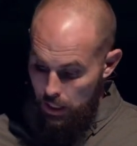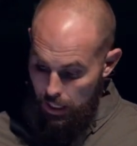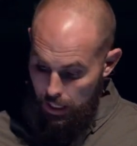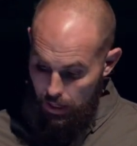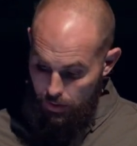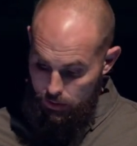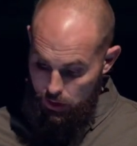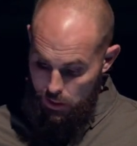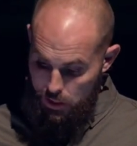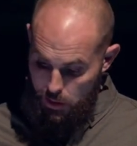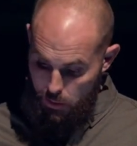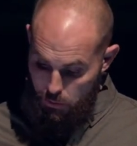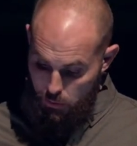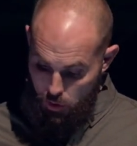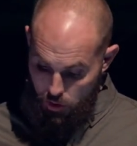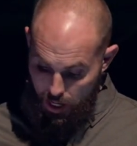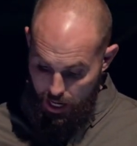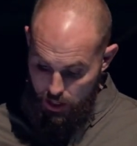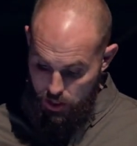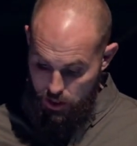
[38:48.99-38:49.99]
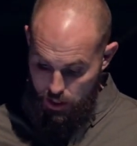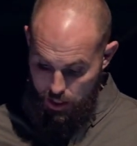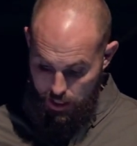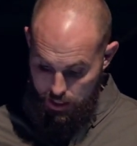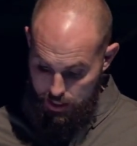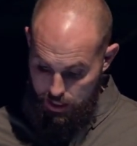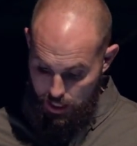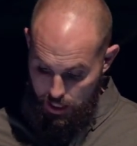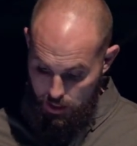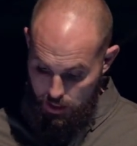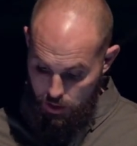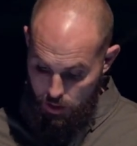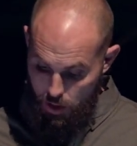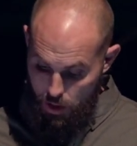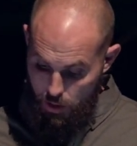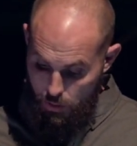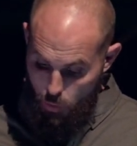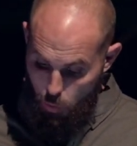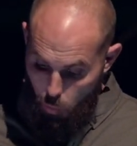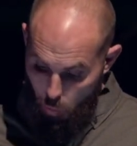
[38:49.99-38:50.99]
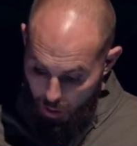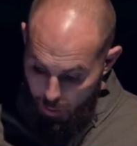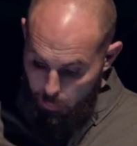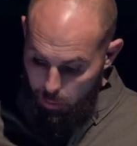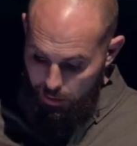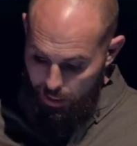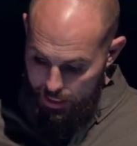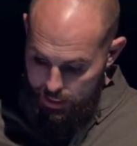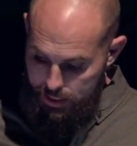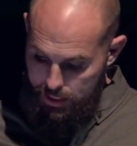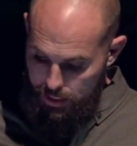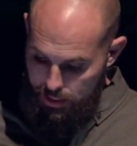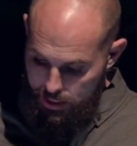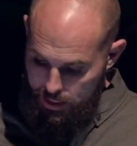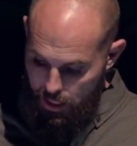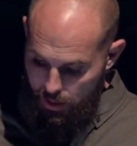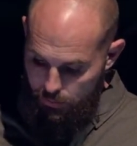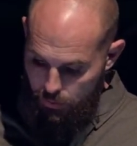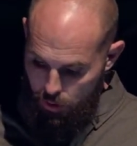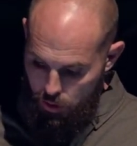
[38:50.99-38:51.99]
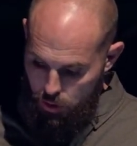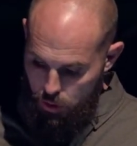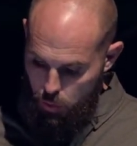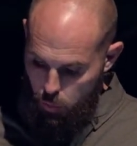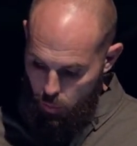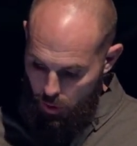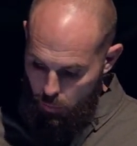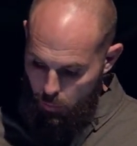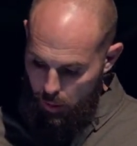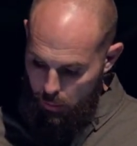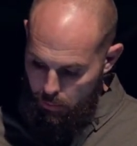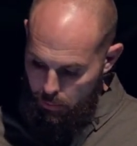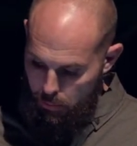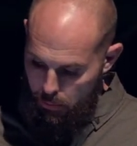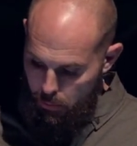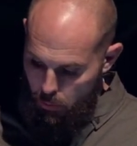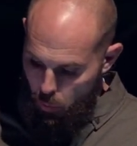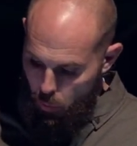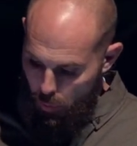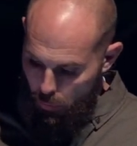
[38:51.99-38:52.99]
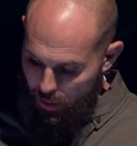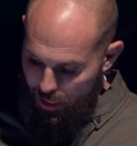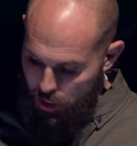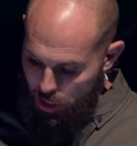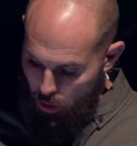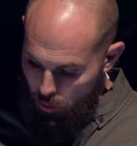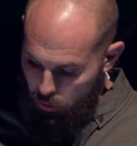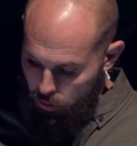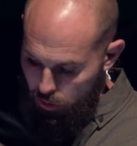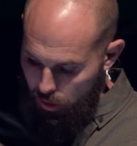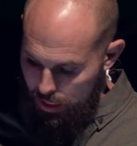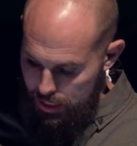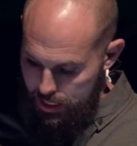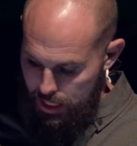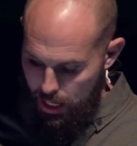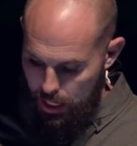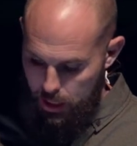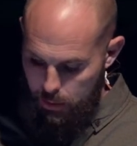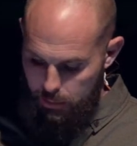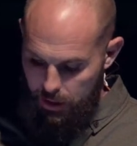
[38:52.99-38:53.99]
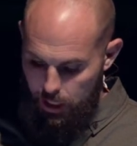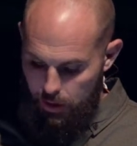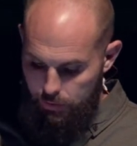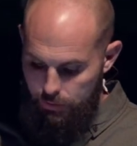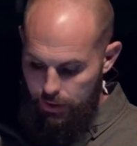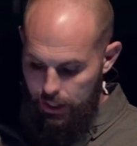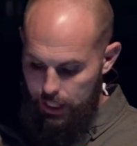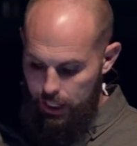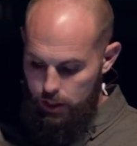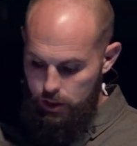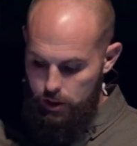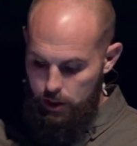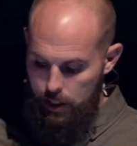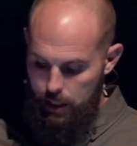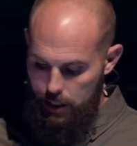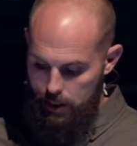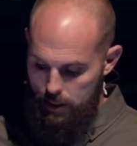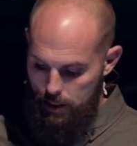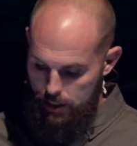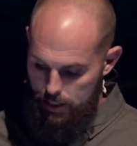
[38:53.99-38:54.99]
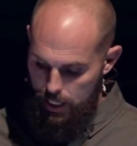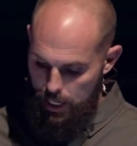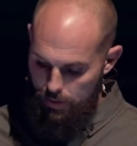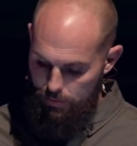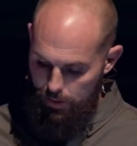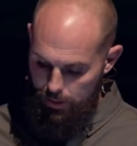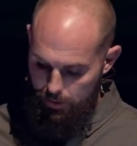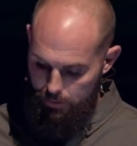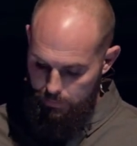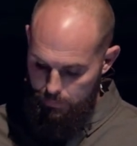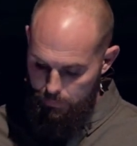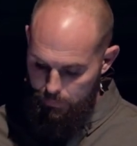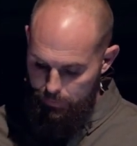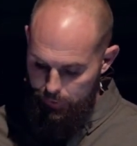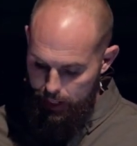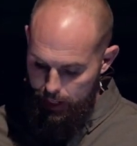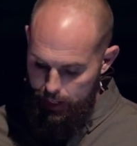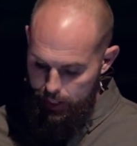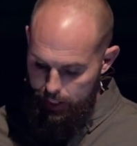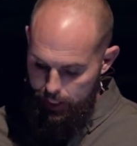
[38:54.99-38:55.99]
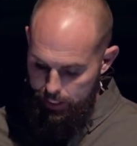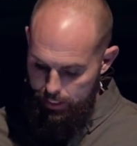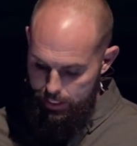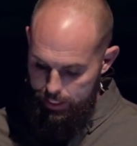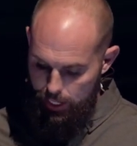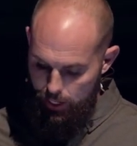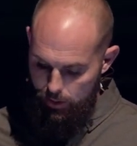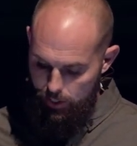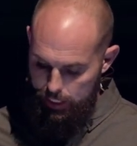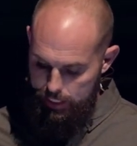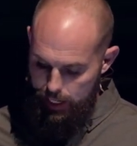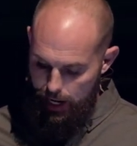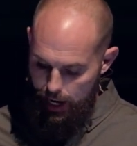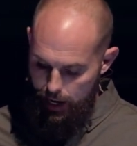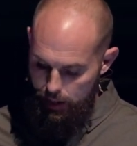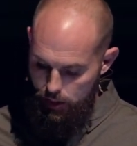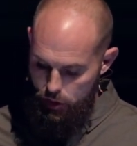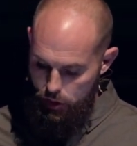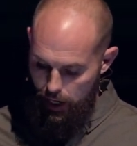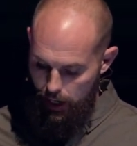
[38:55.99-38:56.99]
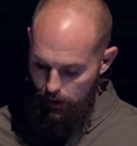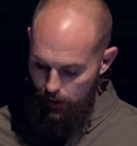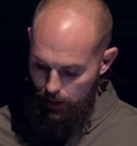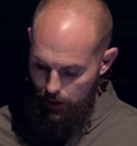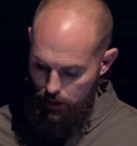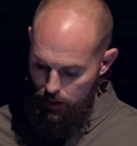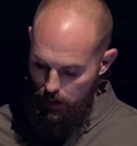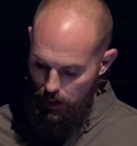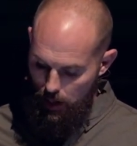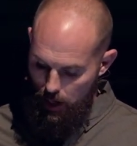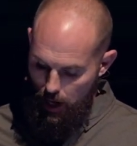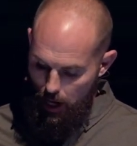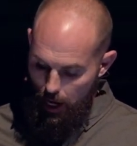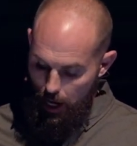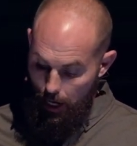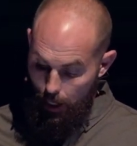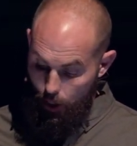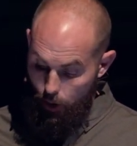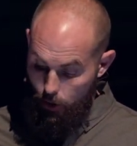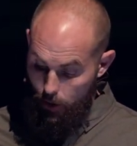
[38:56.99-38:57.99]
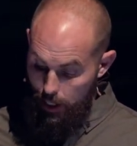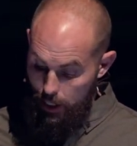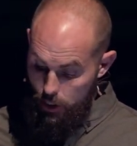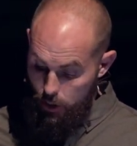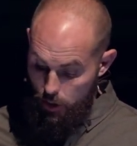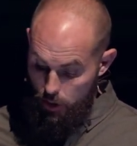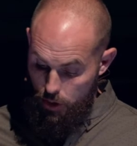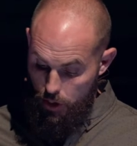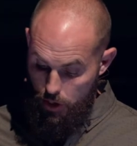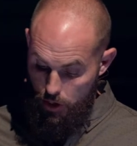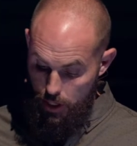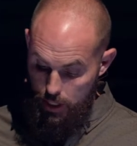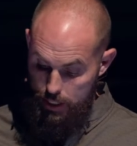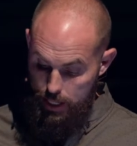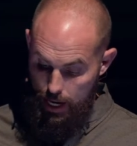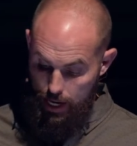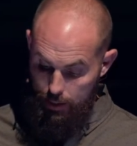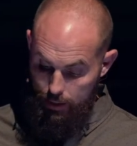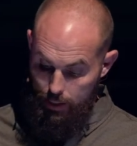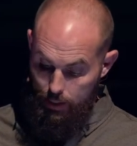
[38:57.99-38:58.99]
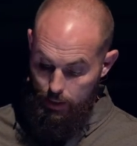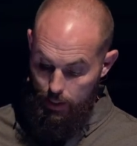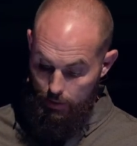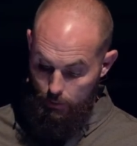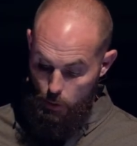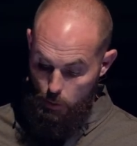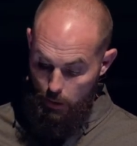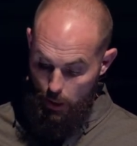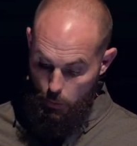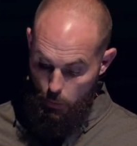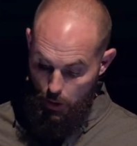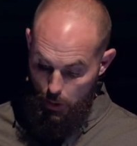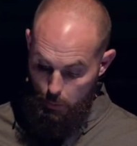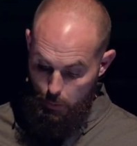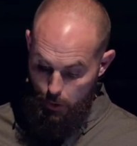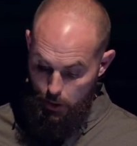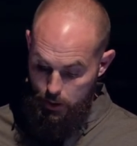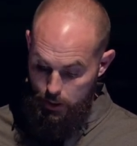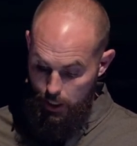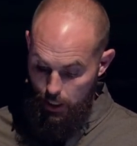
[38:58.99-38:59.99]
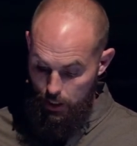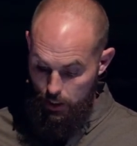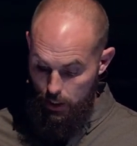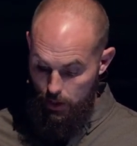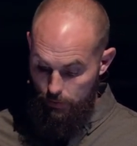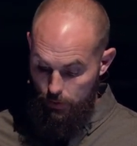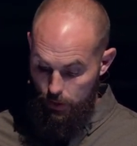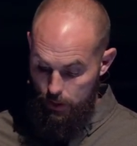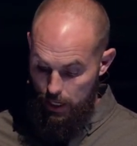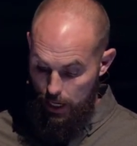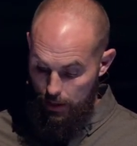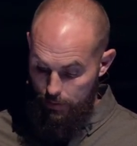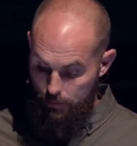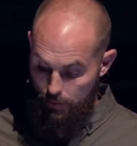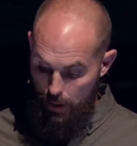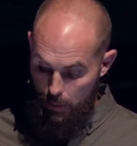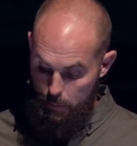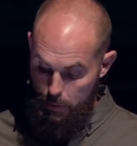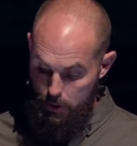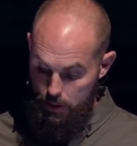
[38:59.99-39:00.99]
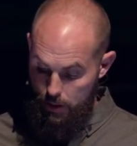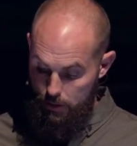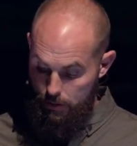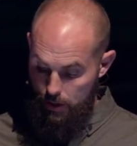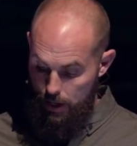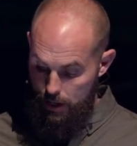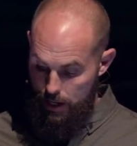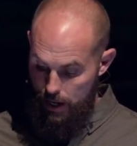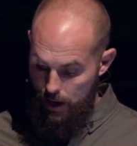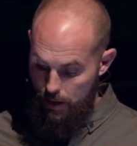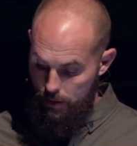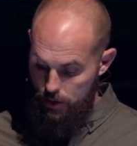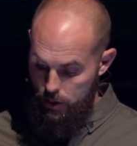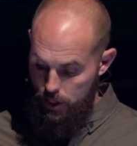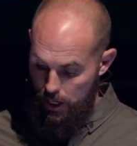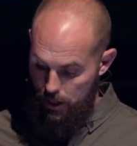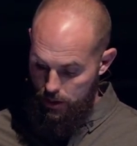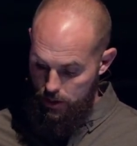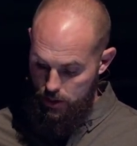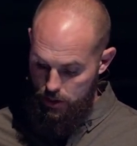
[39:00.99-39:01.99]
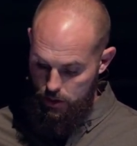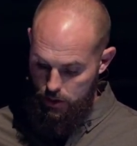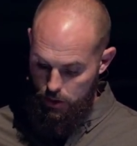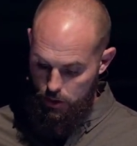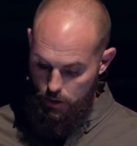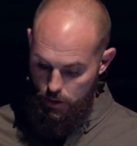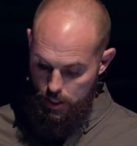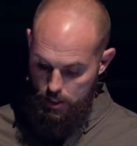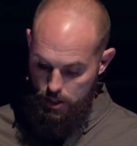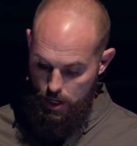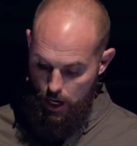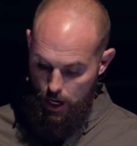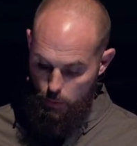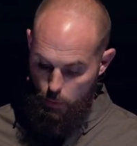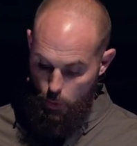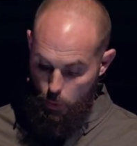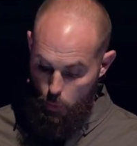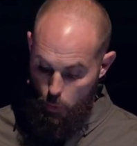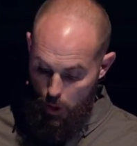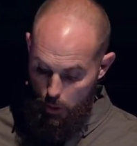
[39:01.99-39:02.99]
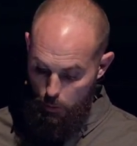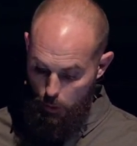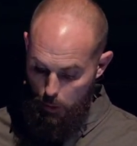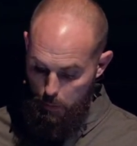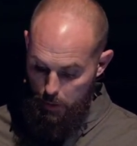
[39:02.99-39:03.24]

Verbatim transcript: It gives us some direction. It says, one place that suffers when we, when we don't trust God to meet our financial needs is giving. Consider a tithe challenge. Increase your current tithing level by 1%. If you tithe 5% right now, the challenge is to trust God with 1 more